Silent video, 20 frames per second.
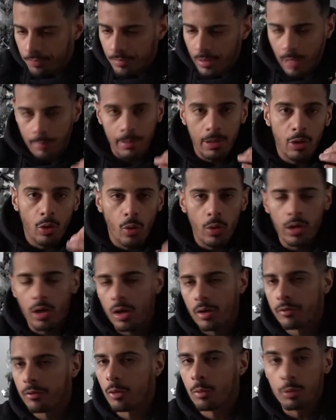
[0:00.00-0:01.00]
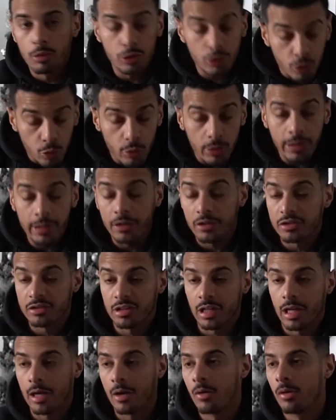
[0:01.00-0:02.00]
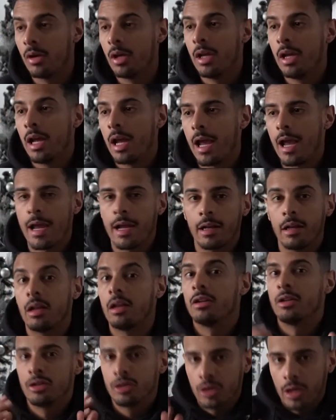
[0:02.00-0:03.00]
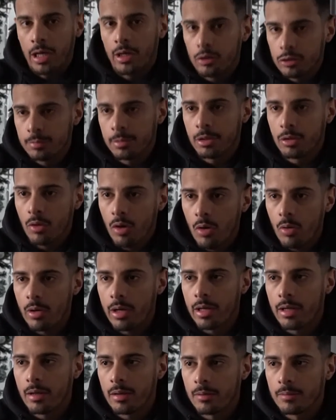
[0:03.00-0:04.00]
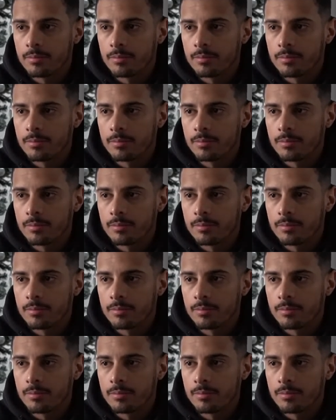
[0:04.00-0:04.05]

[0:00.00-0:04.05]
I've been going on for almost 2 years now, and the channel has been growing,